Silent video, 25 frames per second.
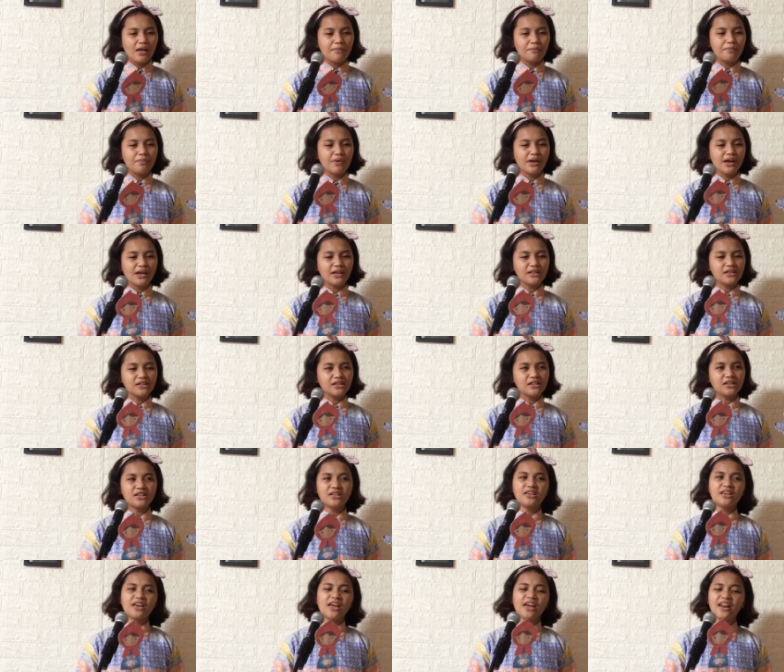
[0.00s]

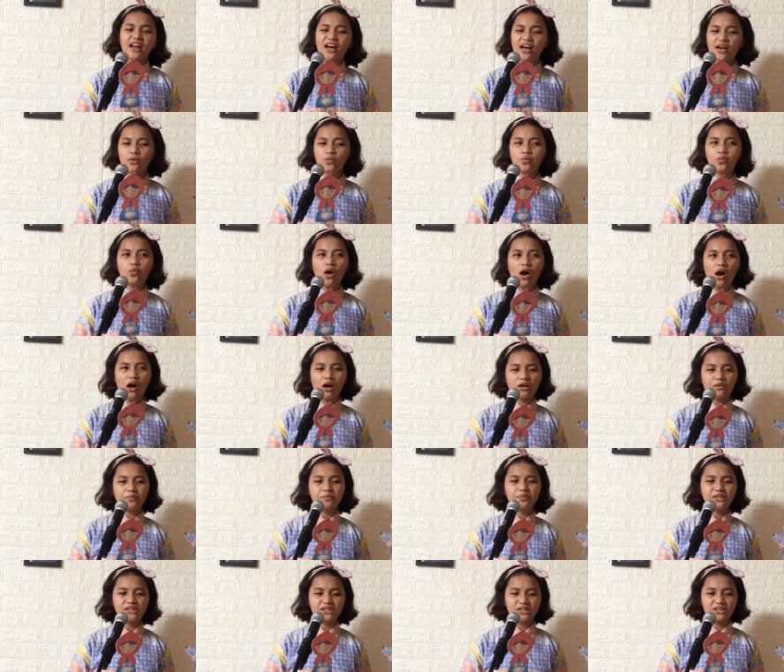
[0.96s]
But can I
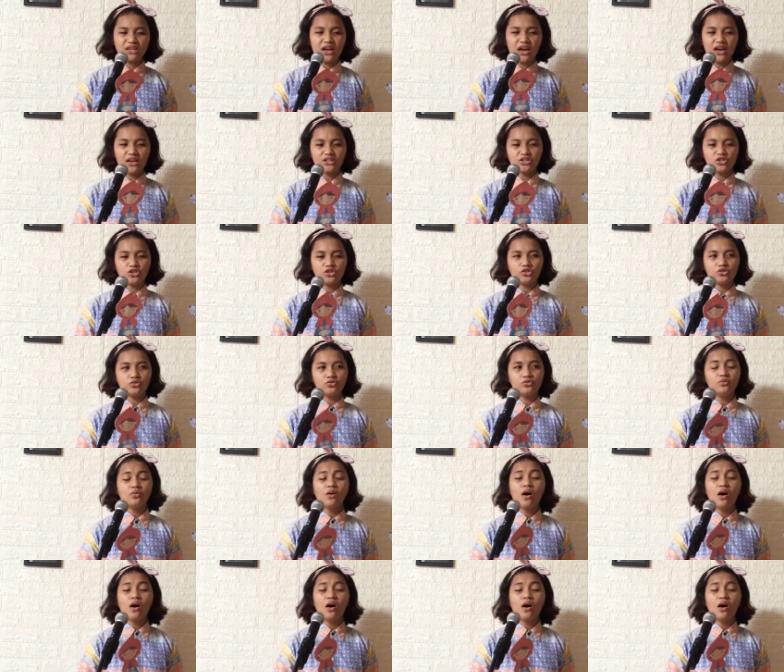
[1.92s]
walk beside you?